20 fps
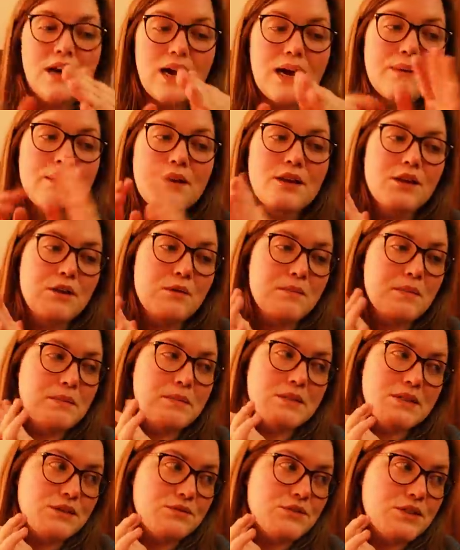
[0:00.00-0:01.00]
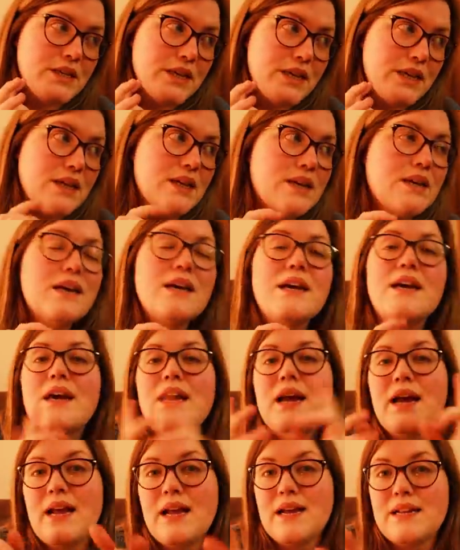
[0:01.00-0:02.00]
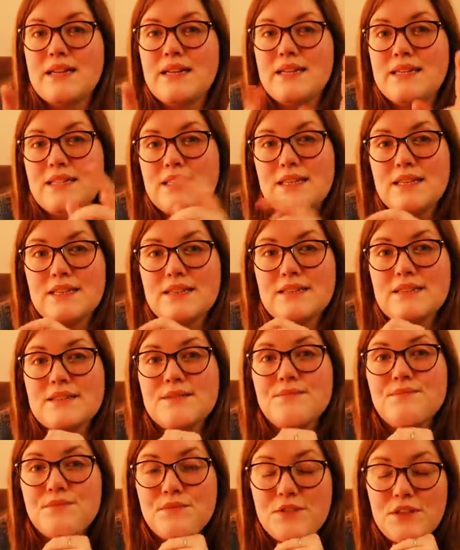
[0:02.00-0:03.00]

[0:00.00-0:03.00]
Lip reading: I'm going to go make myself a tea and edit this.